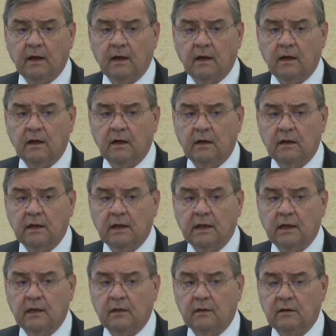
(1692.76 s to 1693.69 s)
Uh,
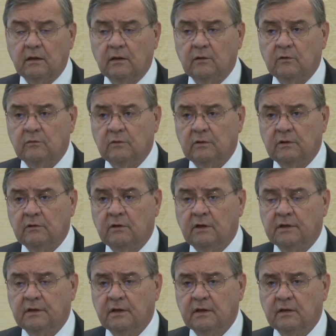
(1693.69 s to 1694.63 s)
and, uh, you know,
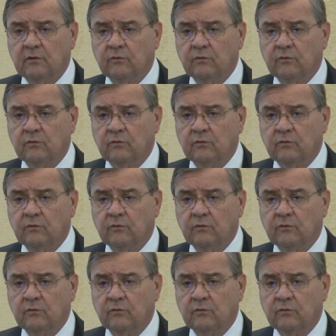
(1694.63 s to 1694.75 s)
I think